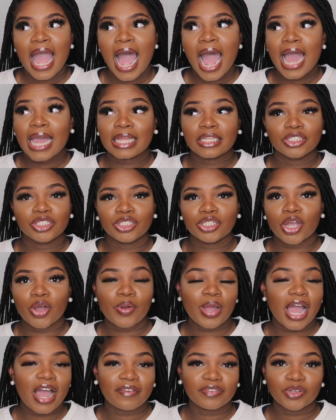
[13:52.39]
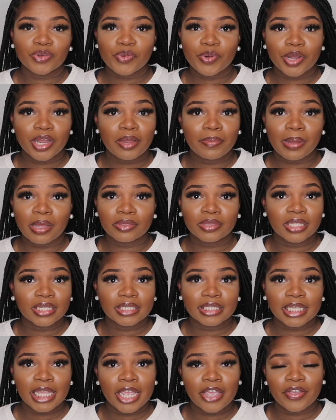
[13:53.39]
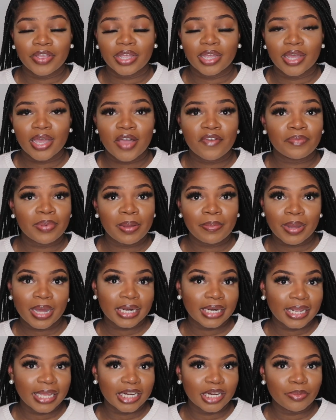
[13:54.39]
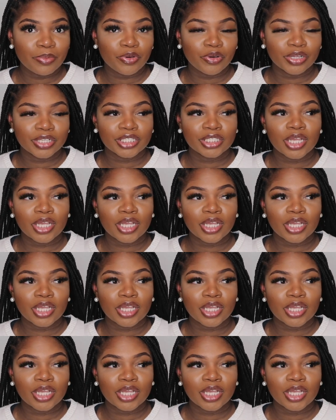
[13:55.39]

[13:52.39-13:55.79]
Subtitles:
I don't have to worry about this area of my body anymore.